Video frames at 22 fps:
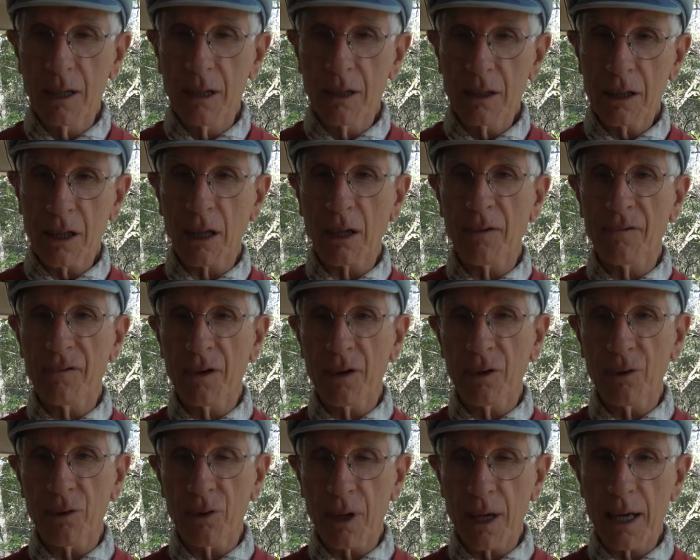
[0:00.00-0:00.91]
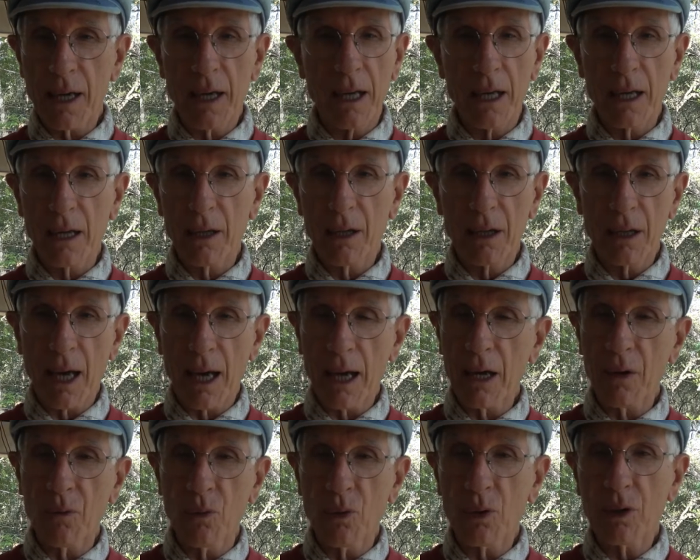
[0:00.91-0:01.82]
telephone,
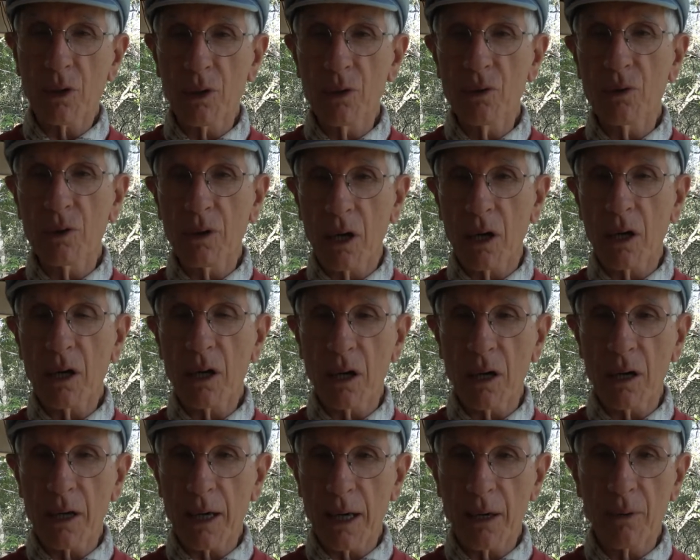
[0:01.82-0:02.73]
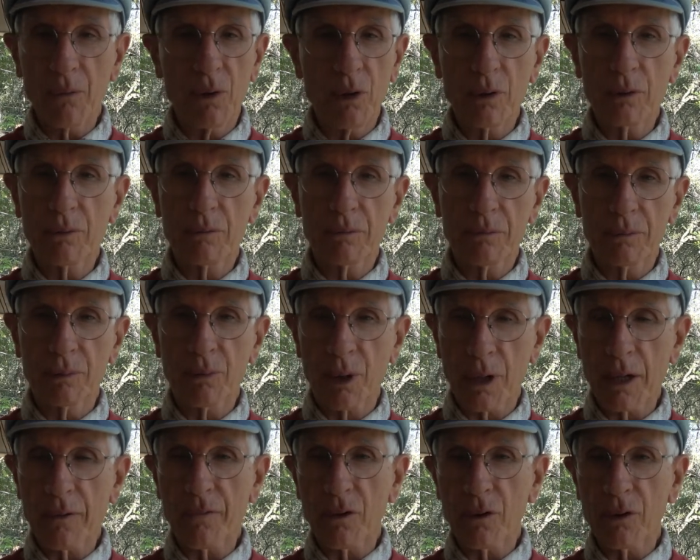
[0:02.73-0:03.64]
I want a new car, I want
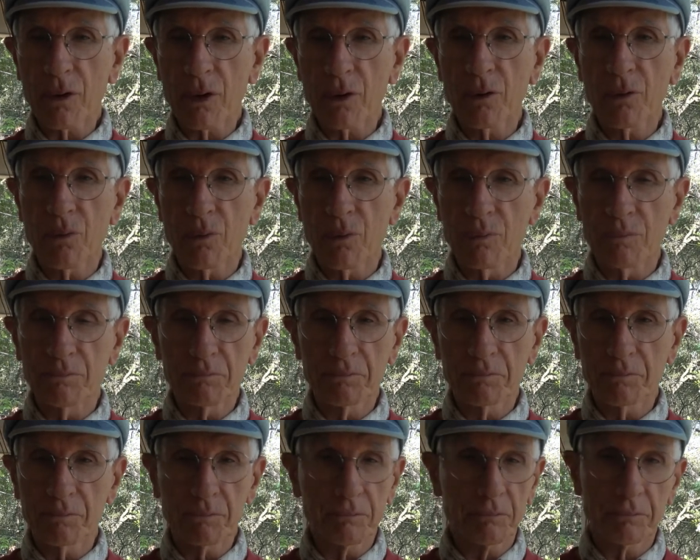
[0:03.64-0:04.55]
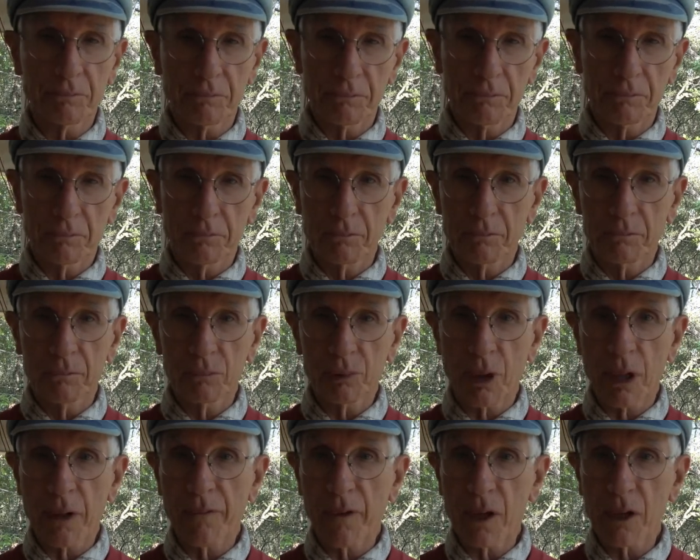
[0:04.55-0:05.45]
whatever
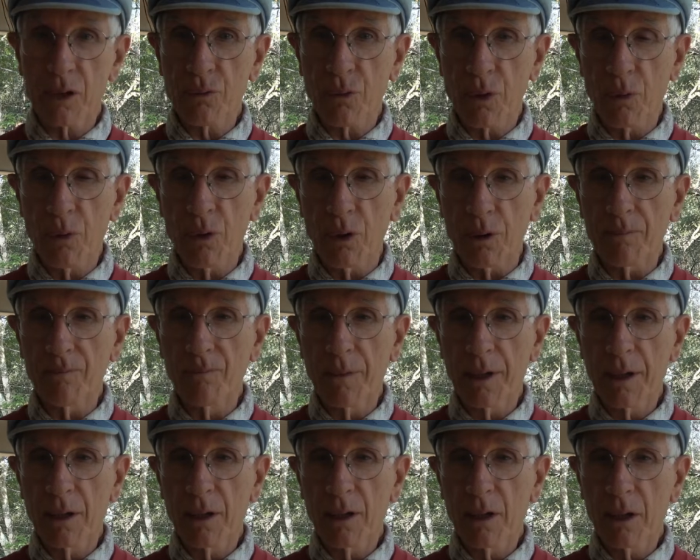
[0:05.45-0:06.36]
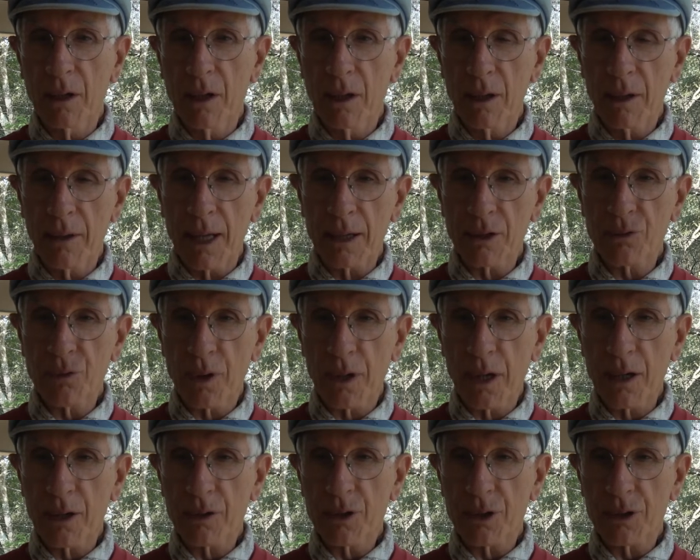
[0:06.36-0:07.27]
it is we want. That's what
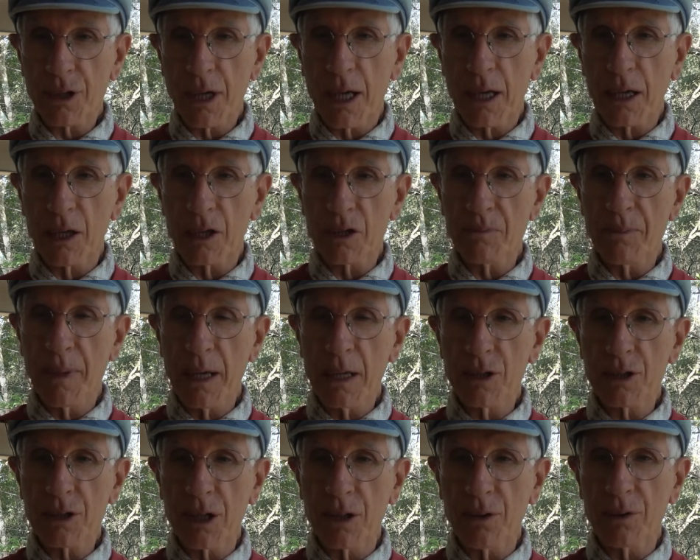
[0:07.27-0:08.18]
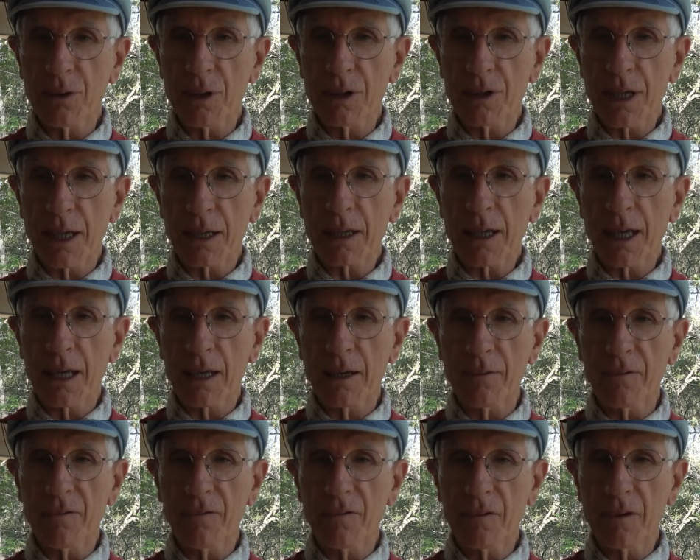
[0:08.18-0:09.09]
our society is based on, is that kind
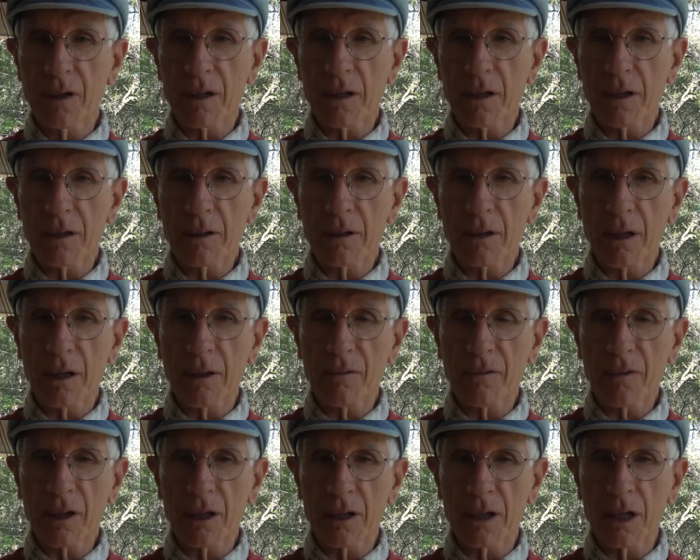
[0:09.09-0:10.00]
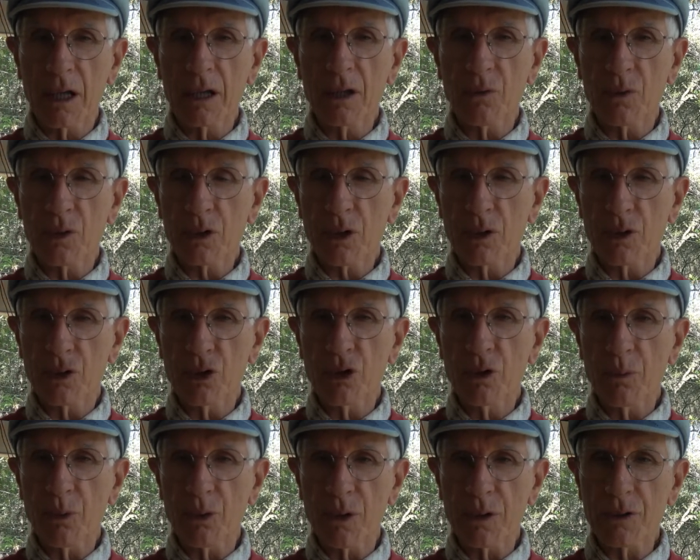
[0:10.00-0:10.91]
of continuous
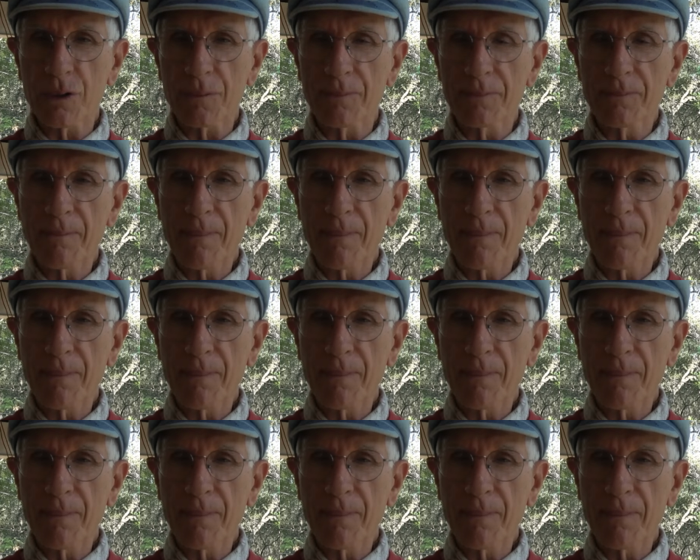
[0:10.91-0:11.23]
consumerism.